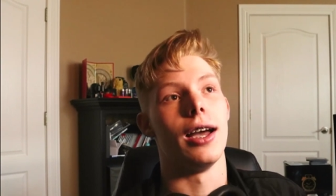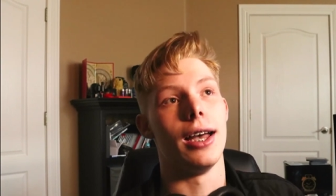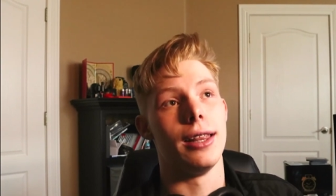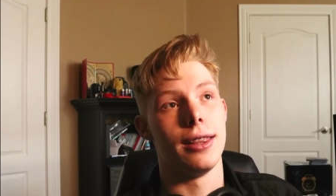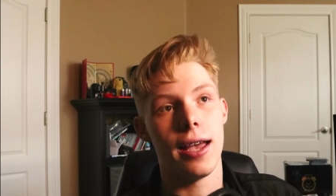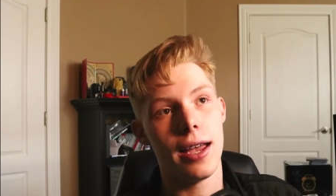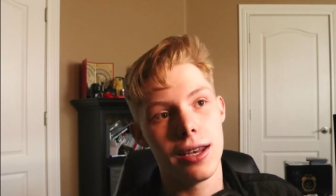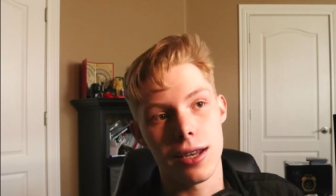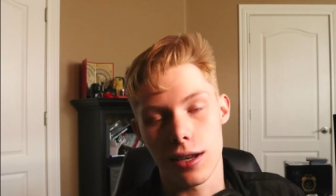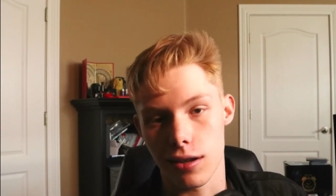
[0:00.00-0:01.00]
And they
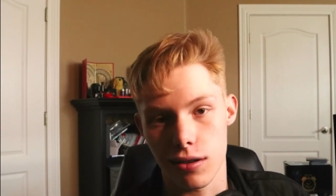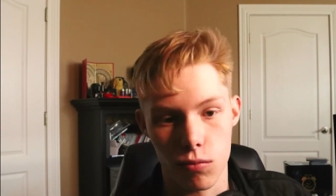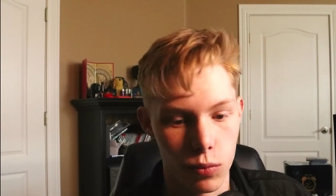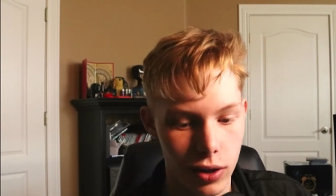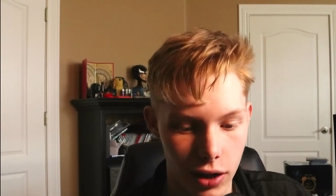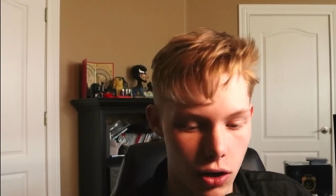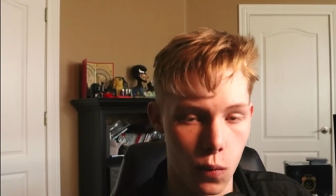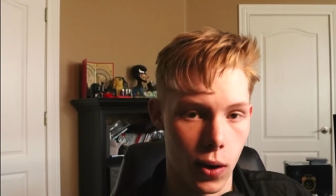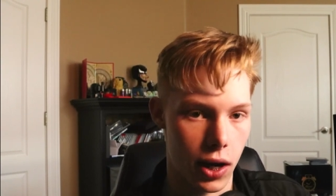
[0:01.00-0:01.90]
didn't really go